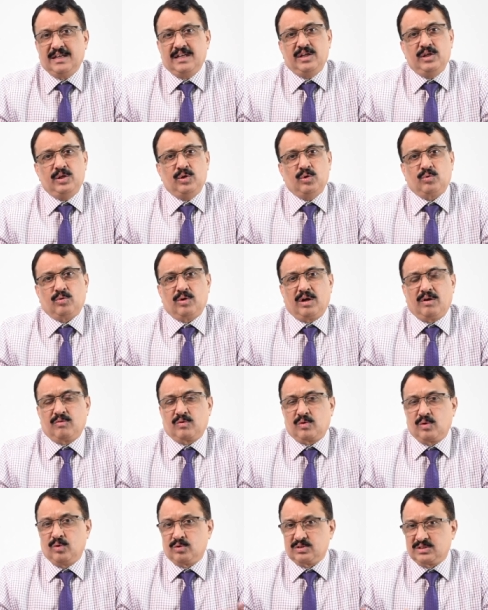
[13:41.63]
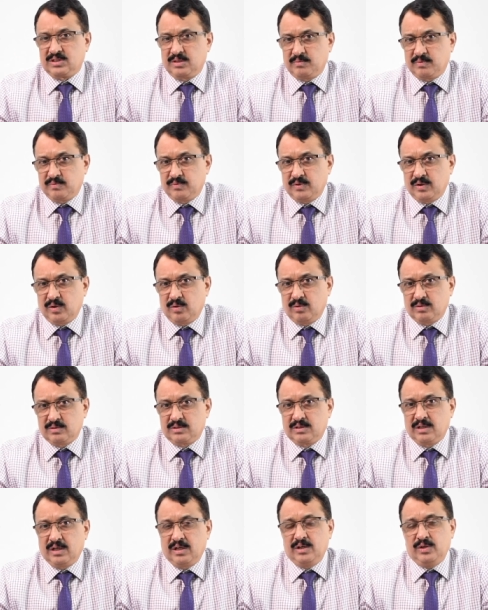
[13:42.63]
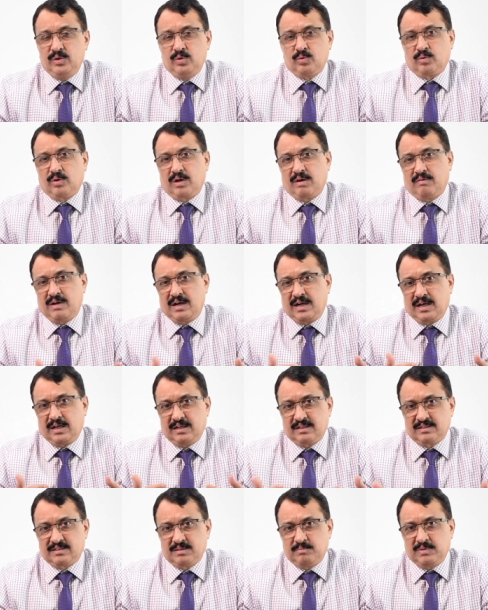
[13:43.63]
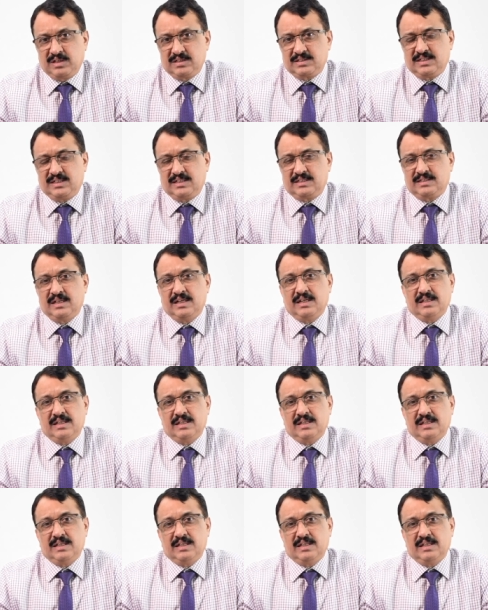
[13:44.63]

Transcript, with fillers: You could have closed some of the loans. You could have added some assets.